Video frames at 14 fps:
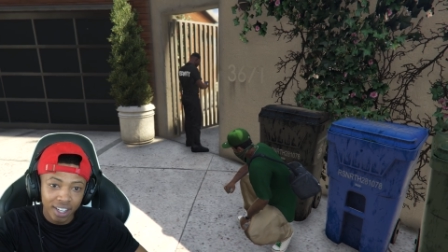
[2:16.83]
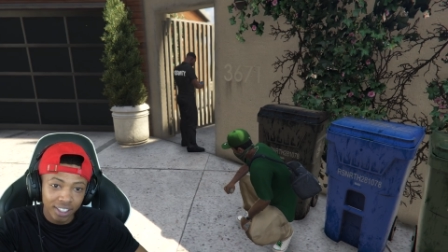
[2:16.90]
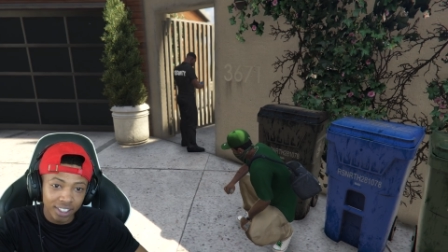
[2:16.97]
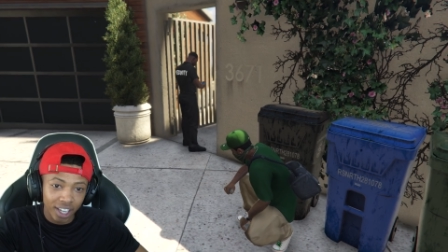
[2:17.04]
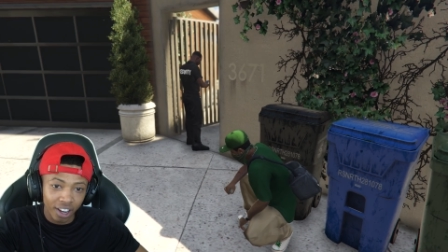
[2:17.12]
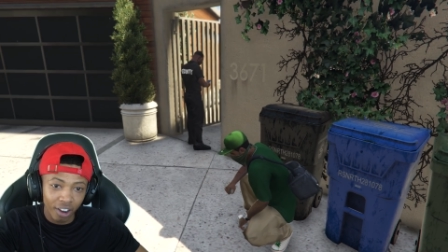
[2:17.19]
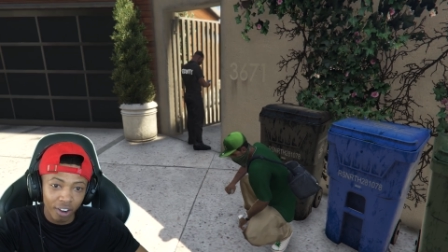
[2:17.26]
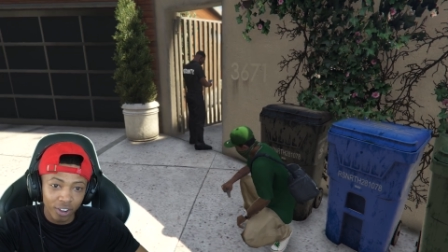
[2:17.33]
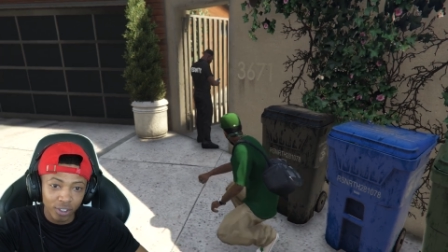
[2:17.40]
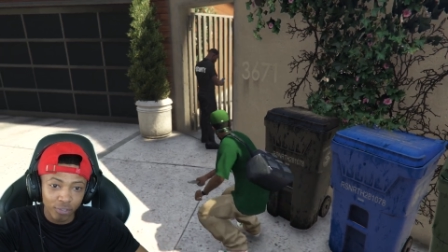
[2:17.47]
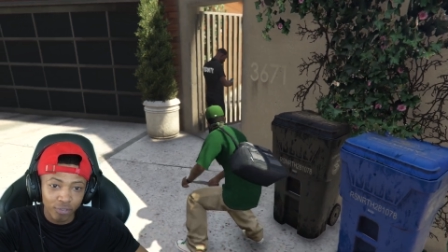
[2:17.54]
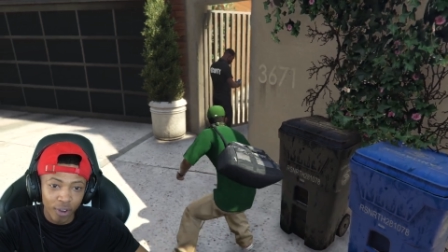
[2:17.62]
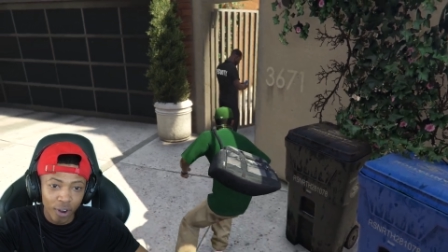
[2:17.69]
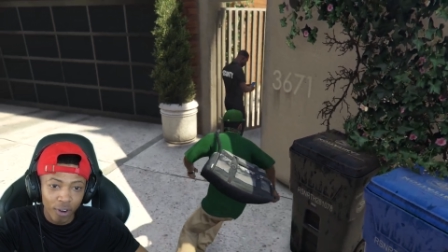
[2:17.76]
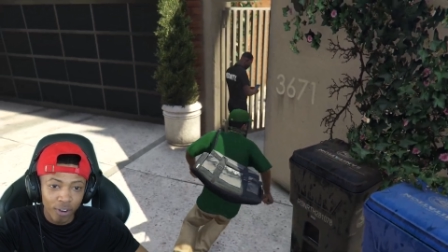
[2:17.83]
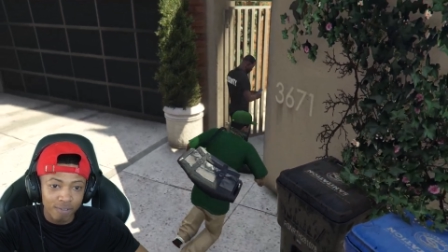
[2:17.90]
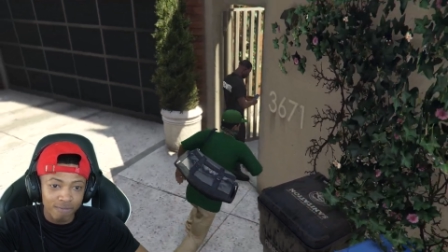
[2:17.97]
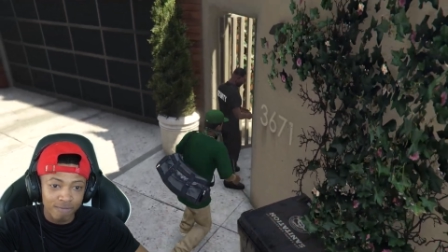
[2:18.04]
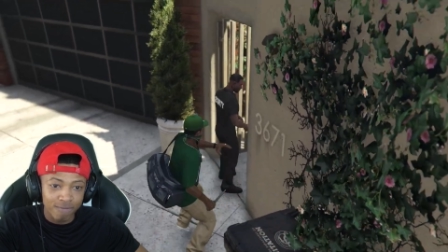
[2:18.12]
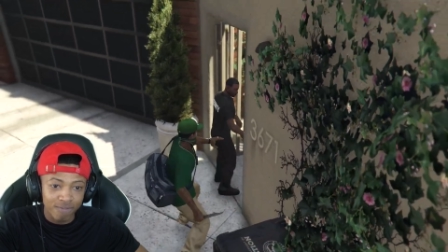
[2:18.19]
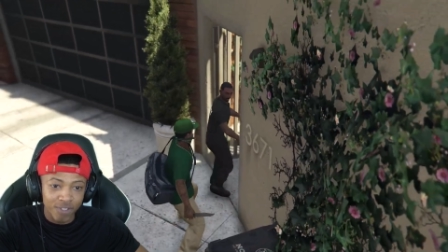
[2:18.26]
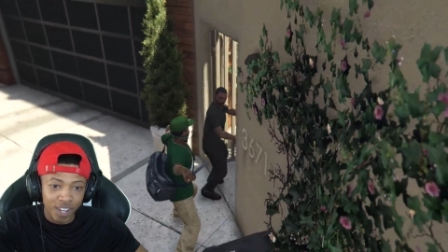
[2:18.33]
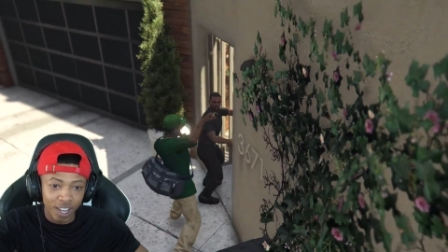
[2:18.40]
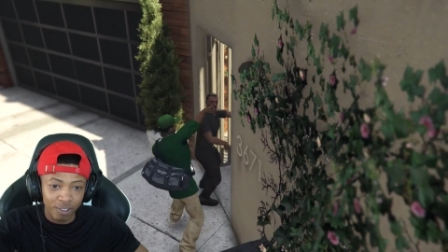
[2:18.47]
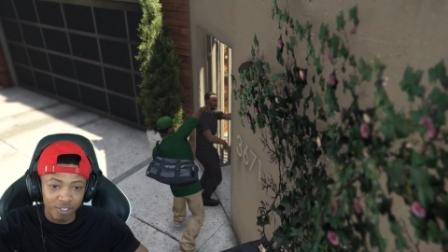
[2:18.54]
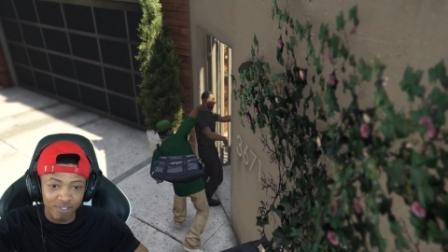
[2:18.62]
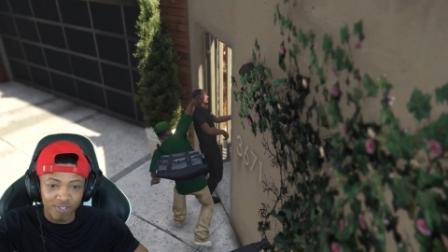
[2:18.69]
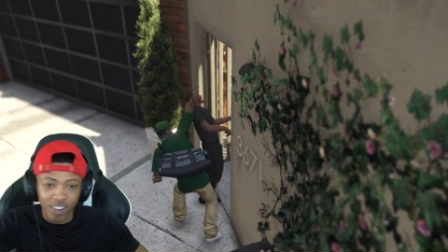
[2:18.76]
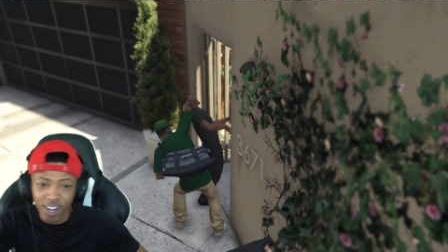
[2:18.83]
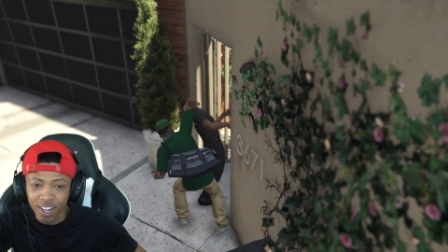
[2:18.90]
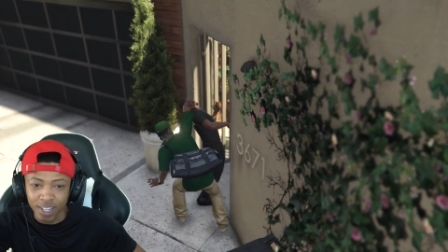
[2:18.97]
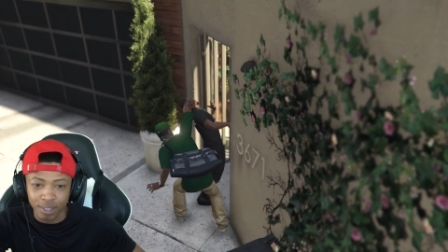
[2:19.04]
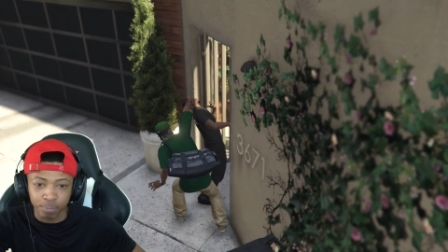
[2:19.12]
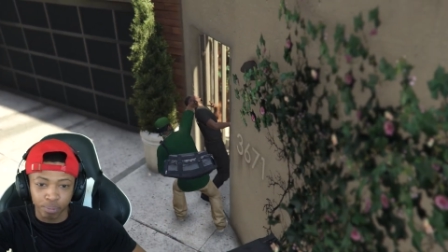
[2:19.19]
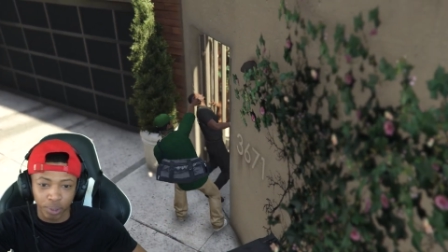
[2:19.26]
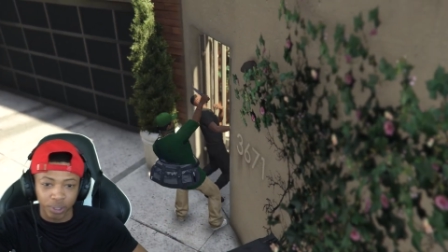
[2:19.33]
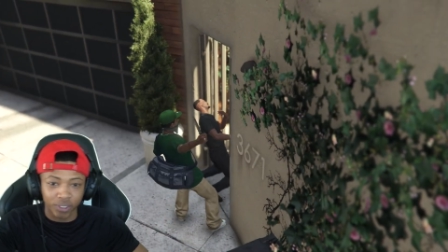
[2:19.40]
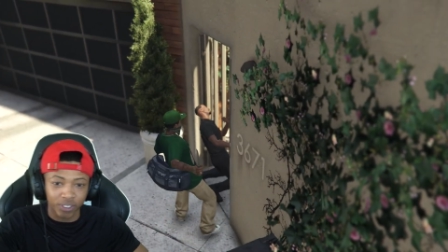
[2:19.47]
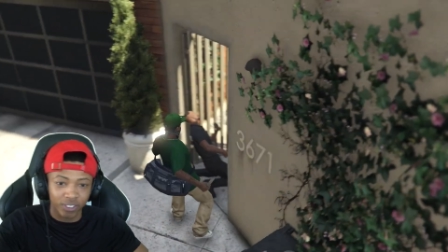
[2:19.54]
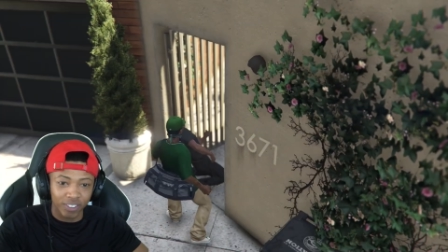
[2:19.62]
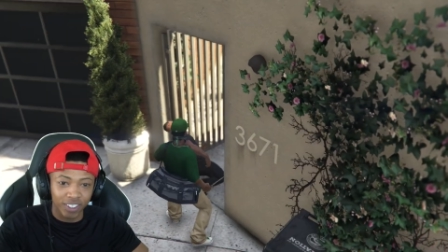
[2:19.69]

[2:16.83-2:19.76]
This guy was on his phone. Get him. Ah, oh, bro.